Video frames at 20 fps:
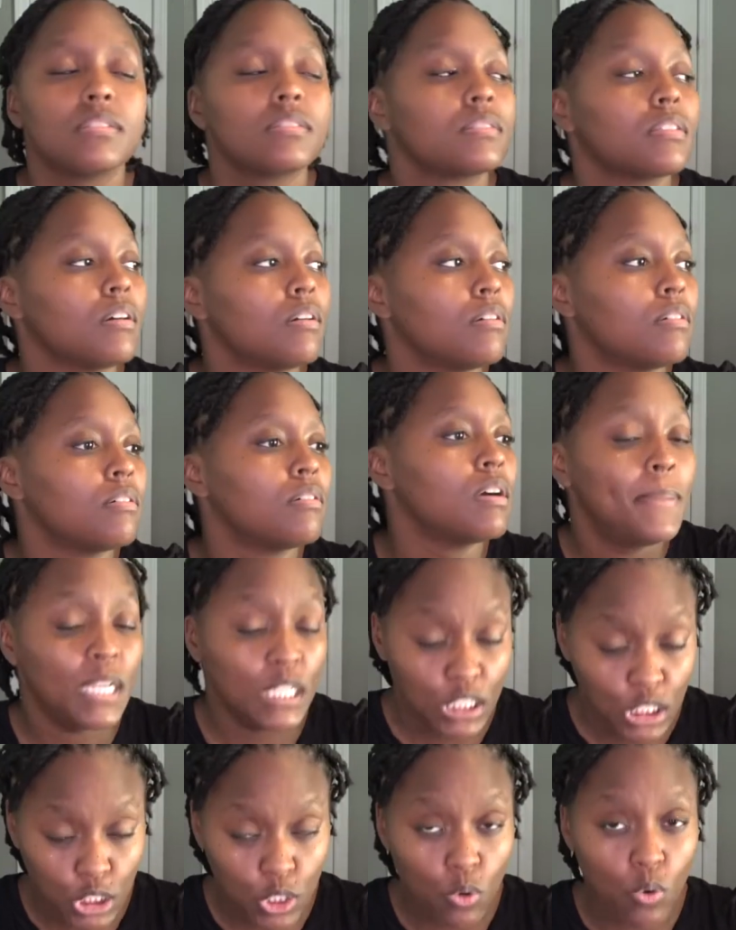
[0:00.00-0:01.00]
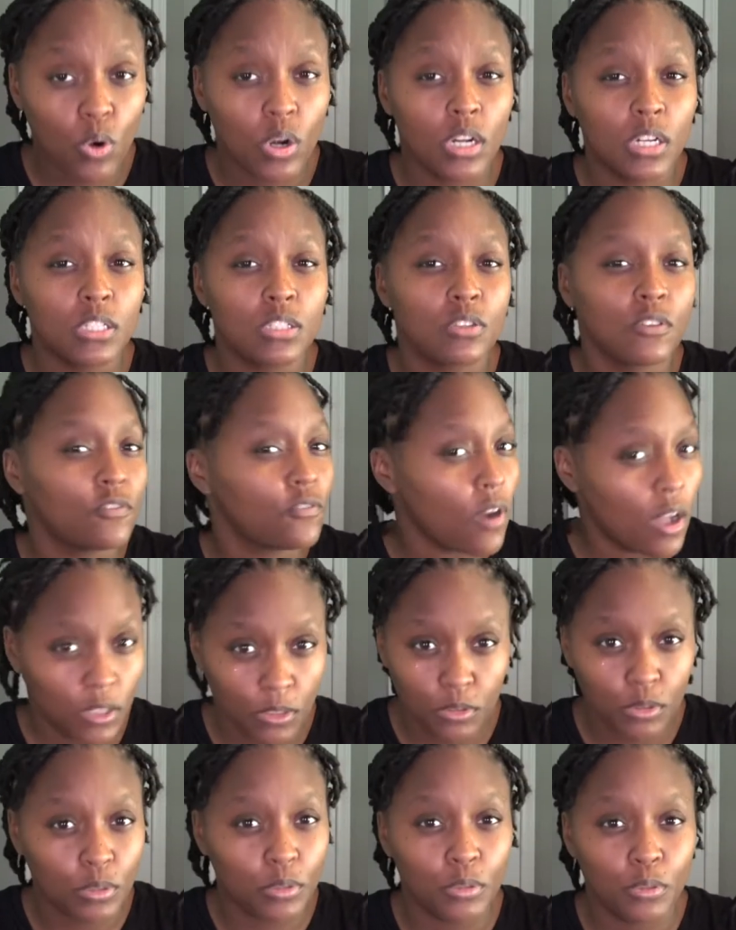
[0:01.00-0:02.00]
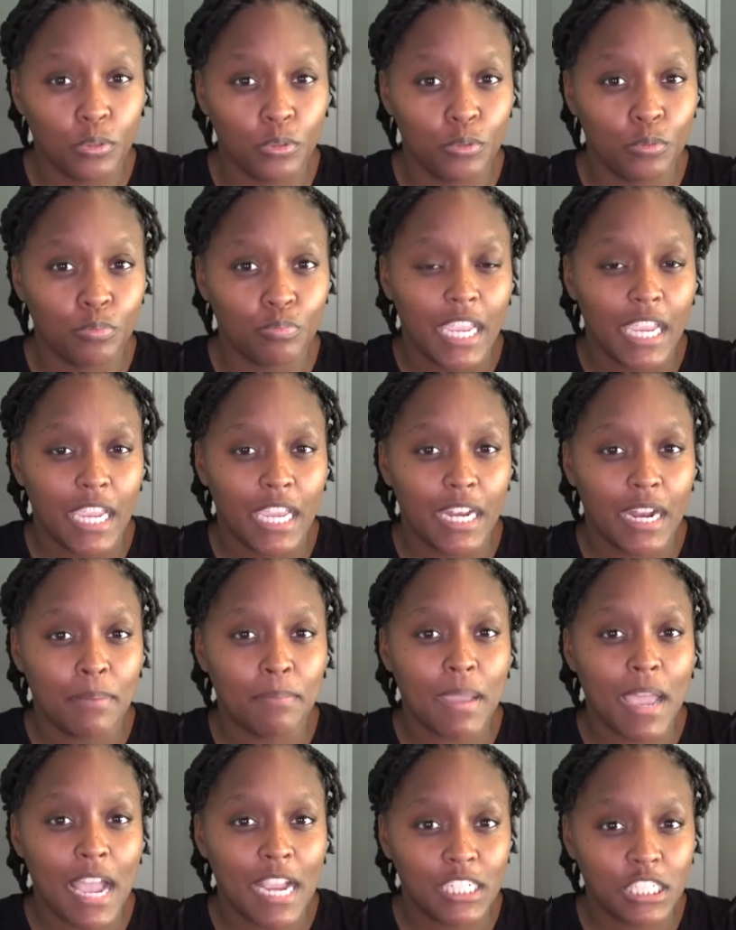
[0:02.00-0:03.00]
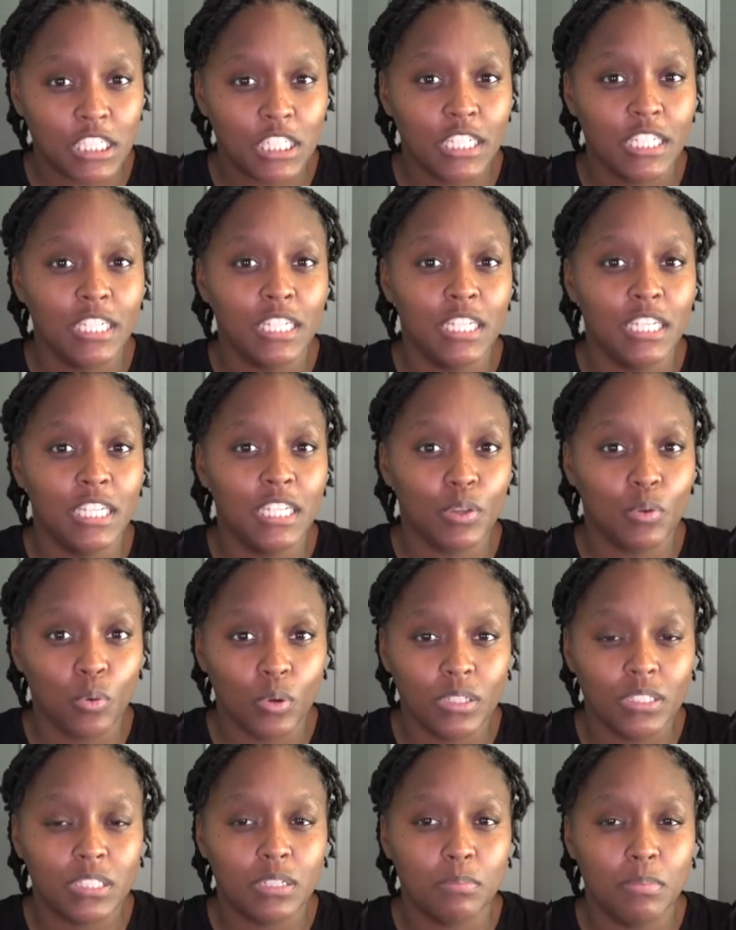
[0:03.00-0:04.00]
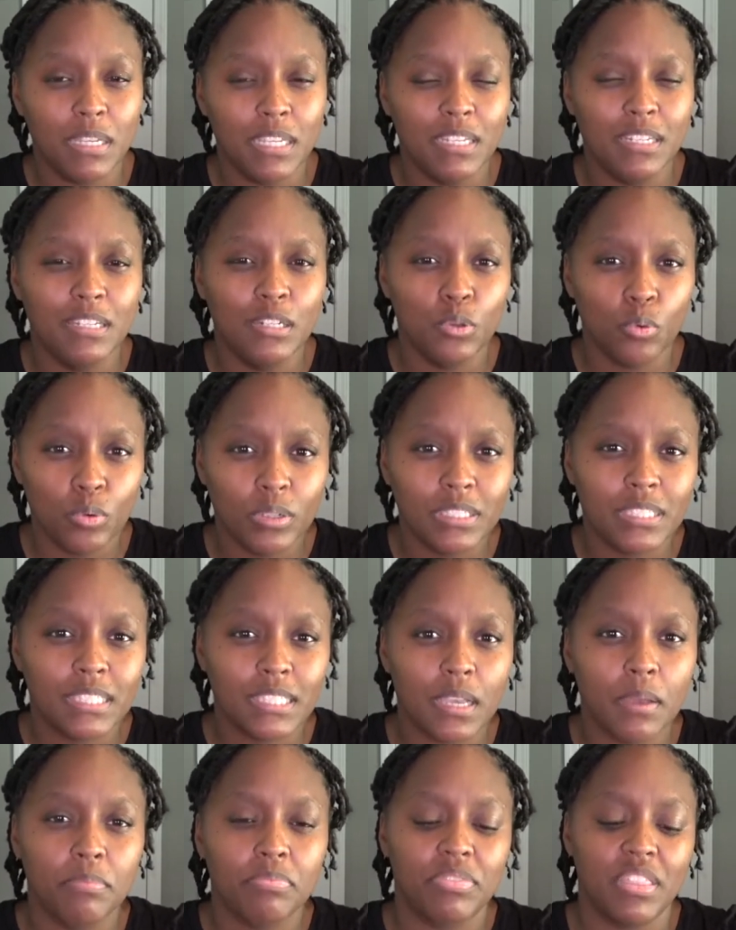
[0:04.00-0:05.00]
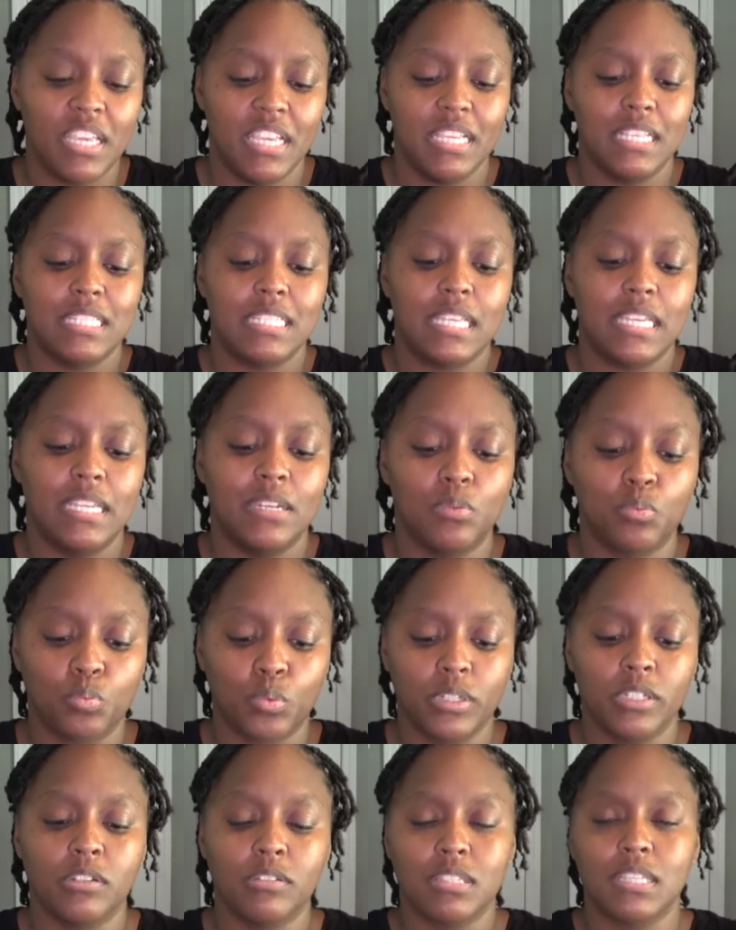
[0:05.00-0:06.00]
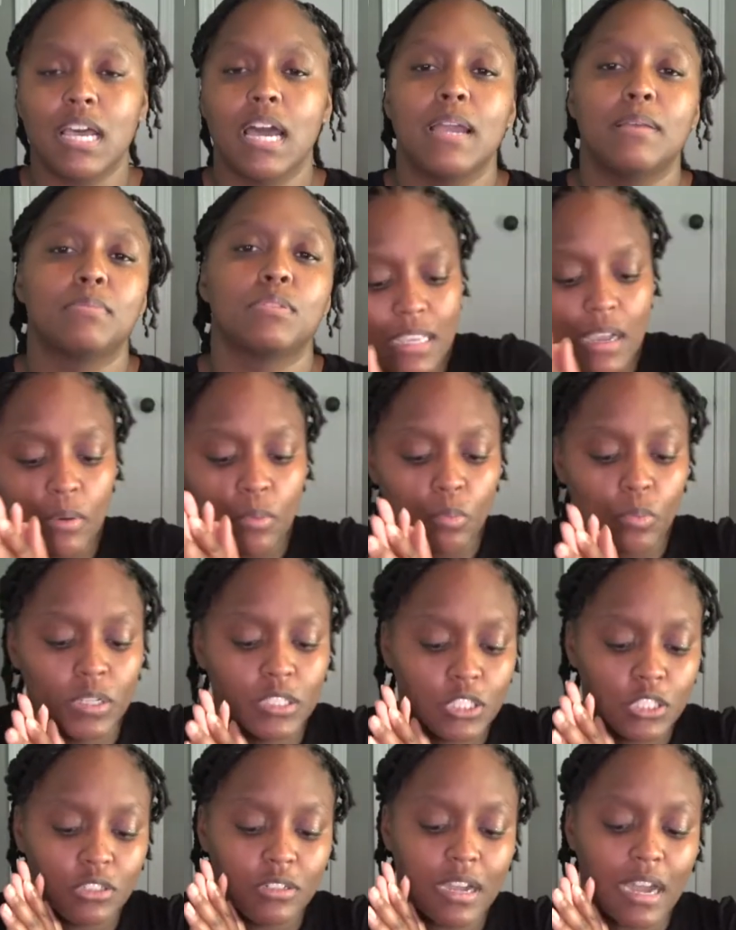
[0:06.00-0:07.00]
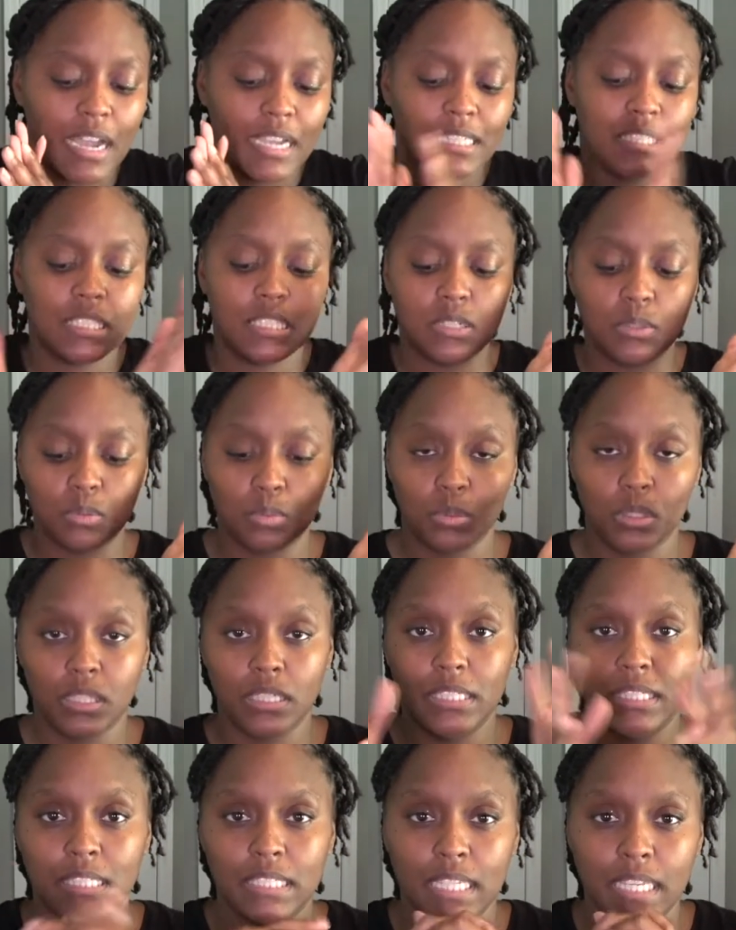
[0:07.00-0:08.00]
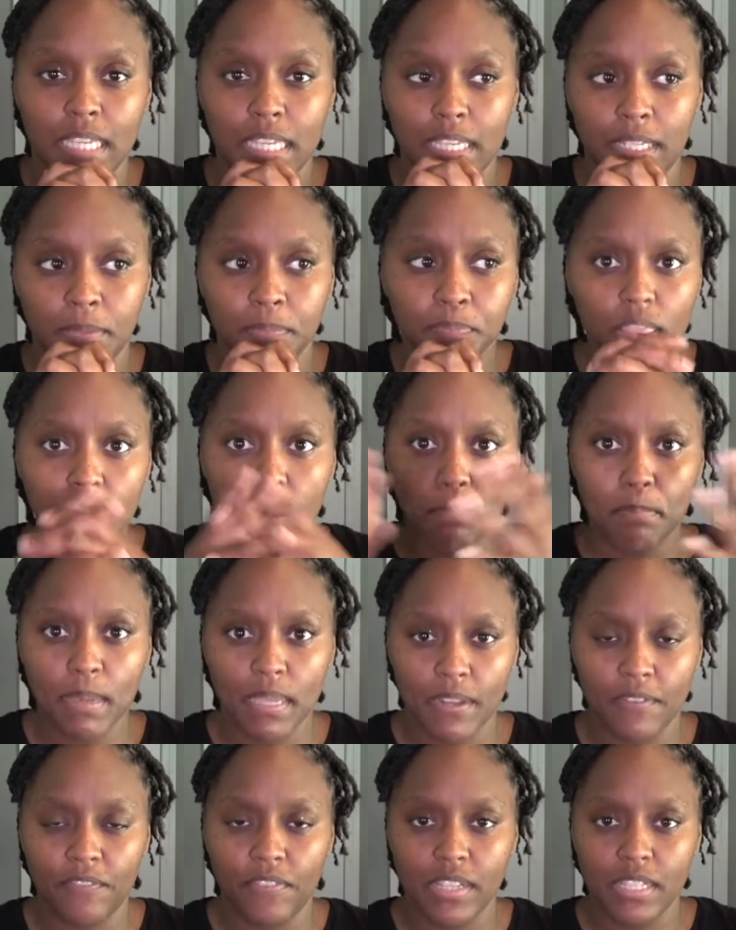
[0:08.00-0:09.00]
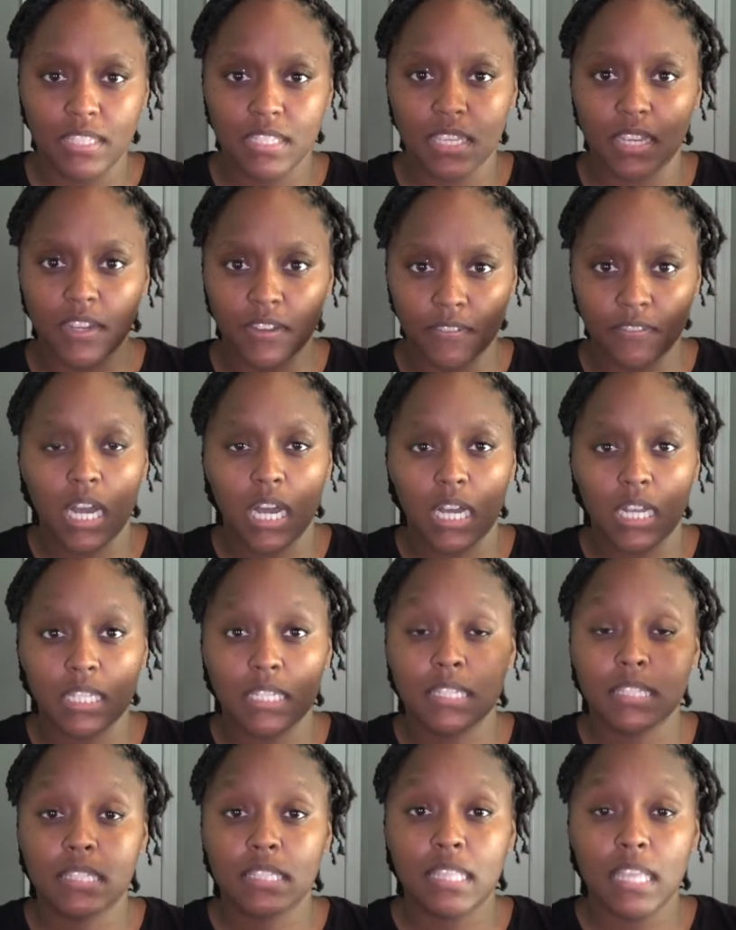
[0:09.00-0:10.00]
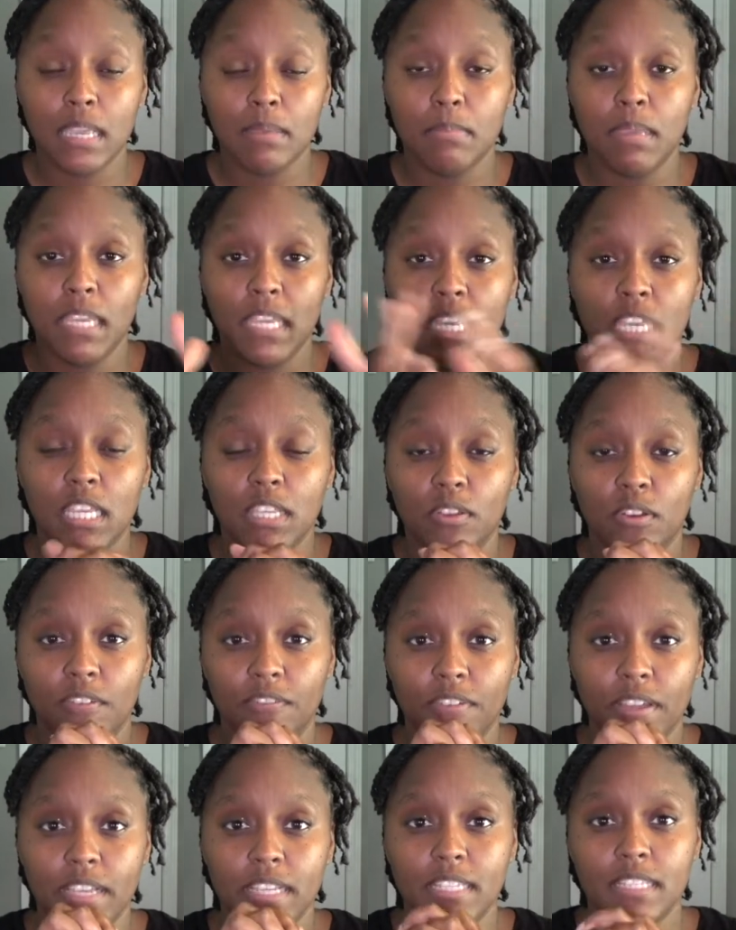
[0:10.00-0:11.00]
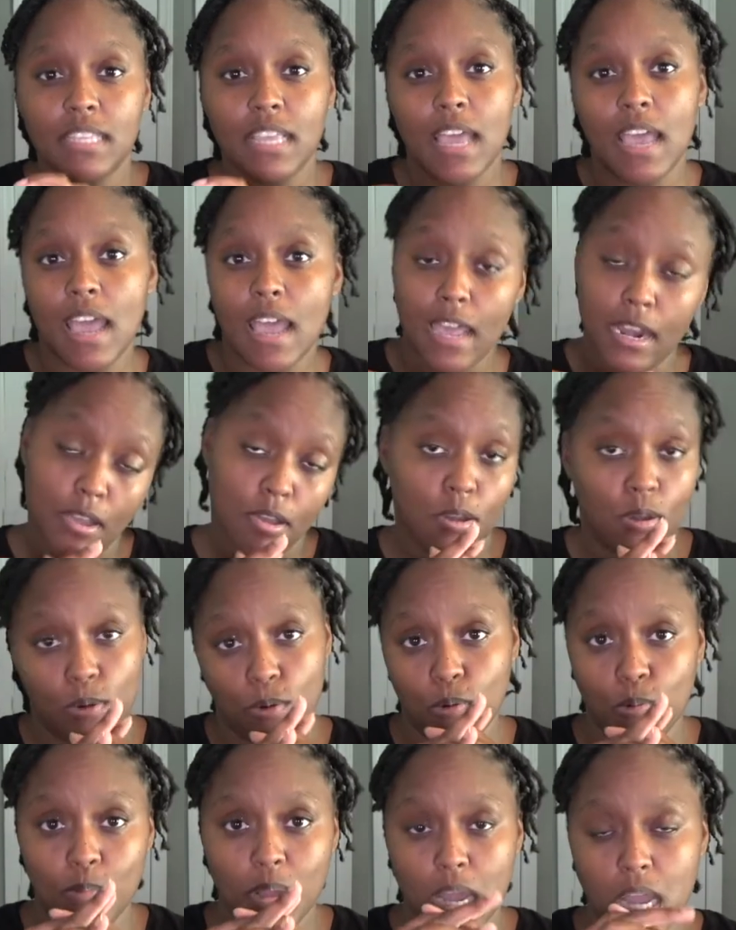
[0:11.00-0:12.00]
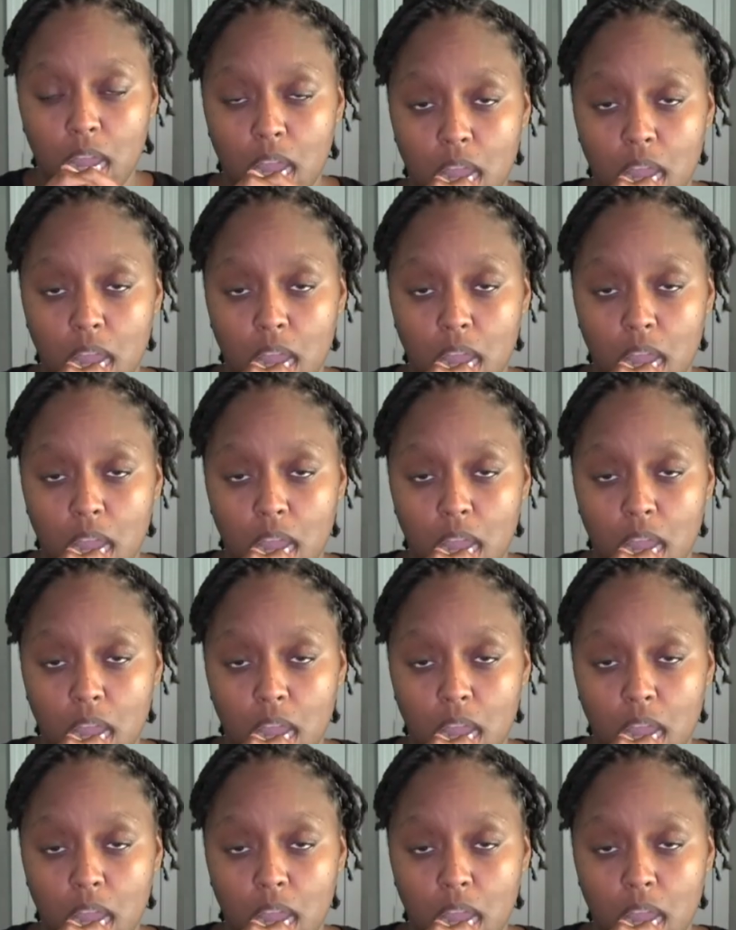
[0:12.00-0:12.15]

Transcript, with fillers: So be sure to follow through, and I'm actually going to be doing some things in real time. So I want you guys to really see the benefits of uh, steaming your face at home.